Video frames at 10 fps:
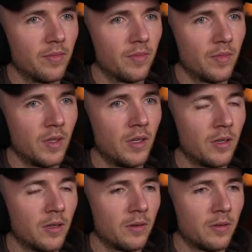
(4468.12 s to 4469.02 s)

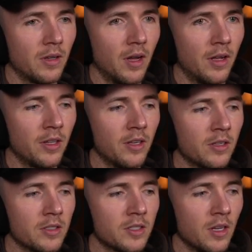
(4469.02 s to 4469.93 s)
Yeah, I think
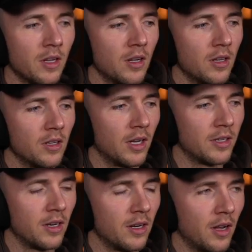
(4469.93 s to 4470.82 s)
because I
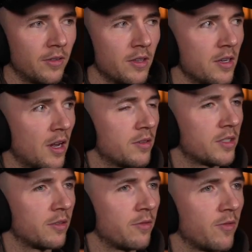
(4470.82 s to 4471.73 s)
think now it's
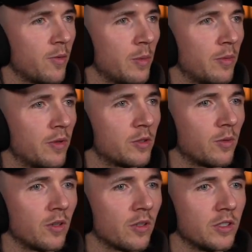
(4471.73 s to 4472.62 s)
different for people as
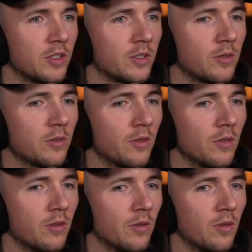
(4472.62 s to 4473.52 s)
well because
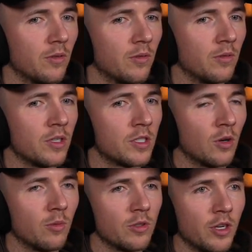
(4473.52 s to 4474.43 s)
there's so
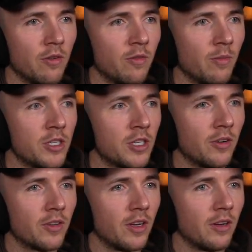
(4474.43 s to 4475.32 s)
much information
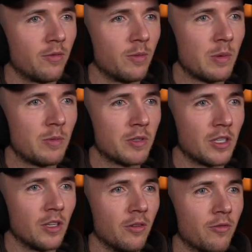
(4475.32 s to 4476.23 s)
out there for people to
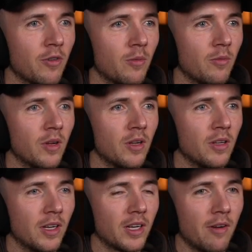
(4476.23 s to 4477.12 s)
learn from.
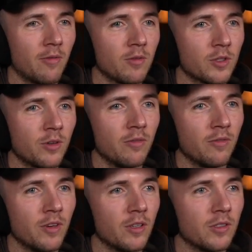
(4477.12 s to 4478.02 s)
Like everyone's creating
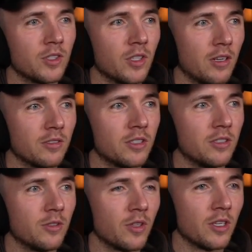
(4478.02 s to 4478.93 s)
videos on how to
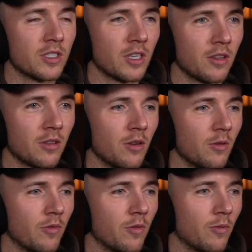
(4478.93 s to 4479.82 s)
do things like
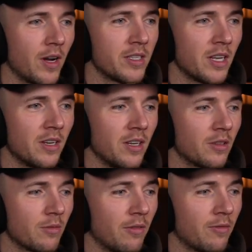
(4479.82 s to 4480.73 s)
with the right technique,
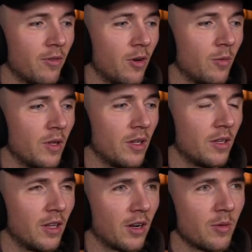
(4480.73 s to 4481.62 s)
the right form.
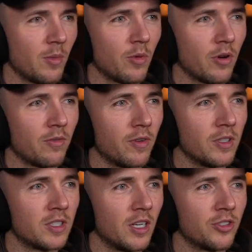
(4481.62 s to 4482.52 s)
I can remember when I first
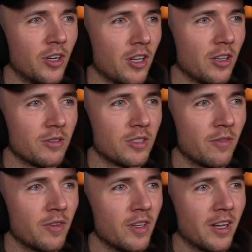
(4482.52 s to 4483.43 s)
started training, there was
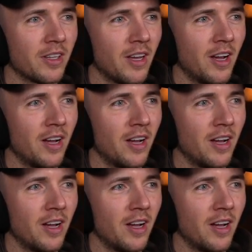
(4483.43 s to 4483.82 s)
nothing like that.